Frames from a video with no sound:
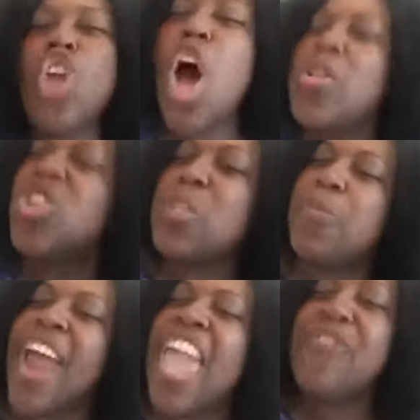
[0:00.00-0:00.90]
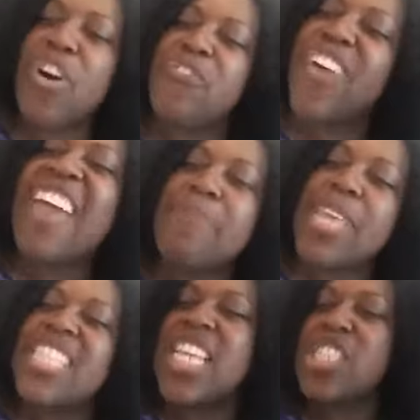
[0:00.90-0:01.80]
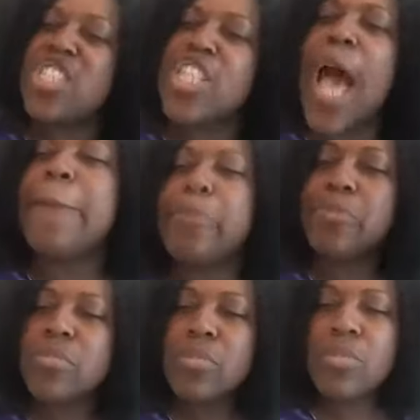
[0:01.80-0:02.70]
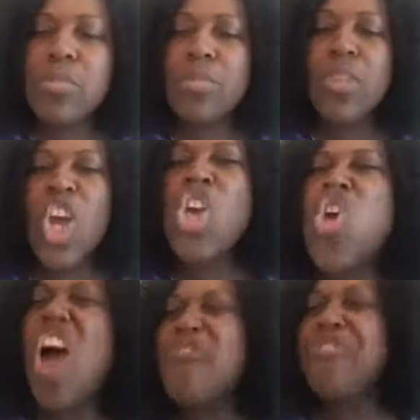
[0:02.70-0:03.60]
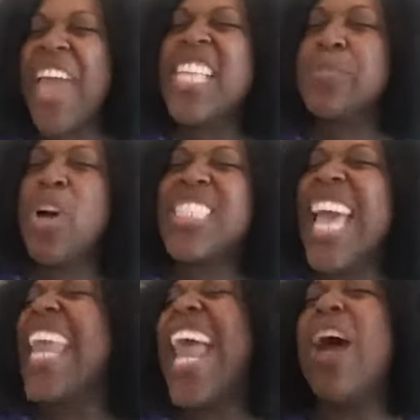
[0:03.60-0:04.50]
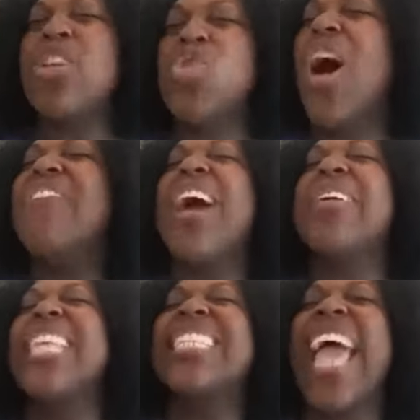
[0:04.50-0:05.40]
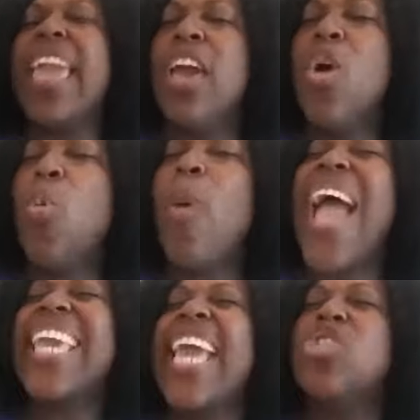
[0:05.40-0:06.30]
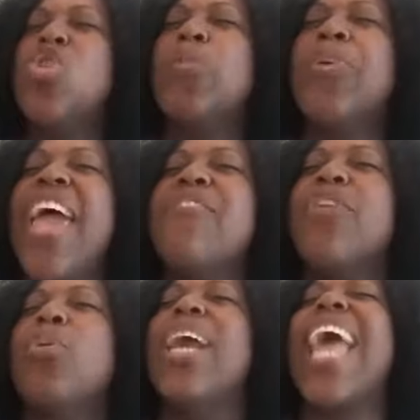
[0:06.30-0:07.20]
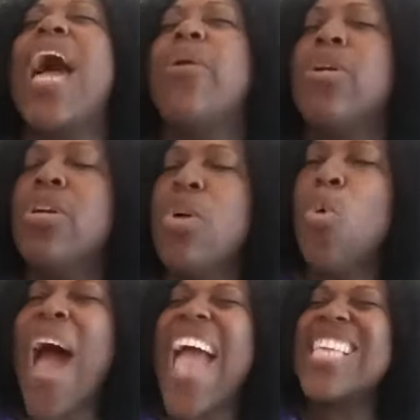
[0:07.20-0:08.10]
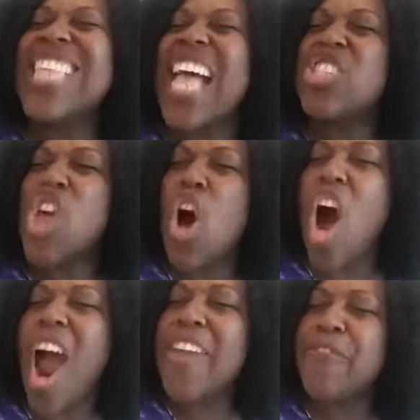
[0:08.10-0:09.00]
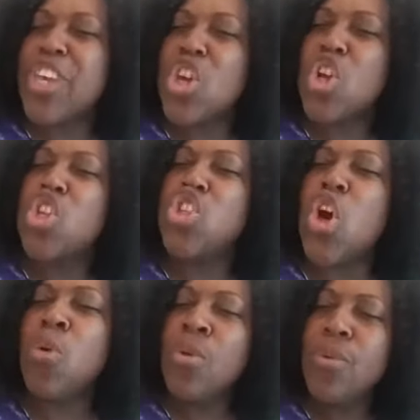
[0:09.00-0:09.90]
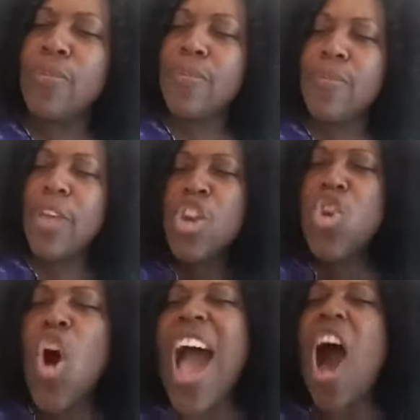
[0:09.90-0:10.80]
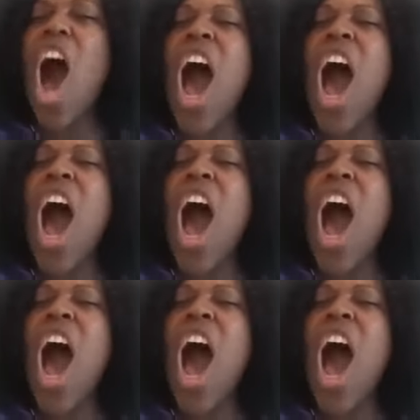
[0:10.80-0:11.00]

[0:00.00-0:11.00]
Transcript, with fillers: Don't just pray for five minutes and stop. You're on Facebook 10 hours, 12 hours a day. Why can't you pray for one hour? Why is that so hard for you to do? You are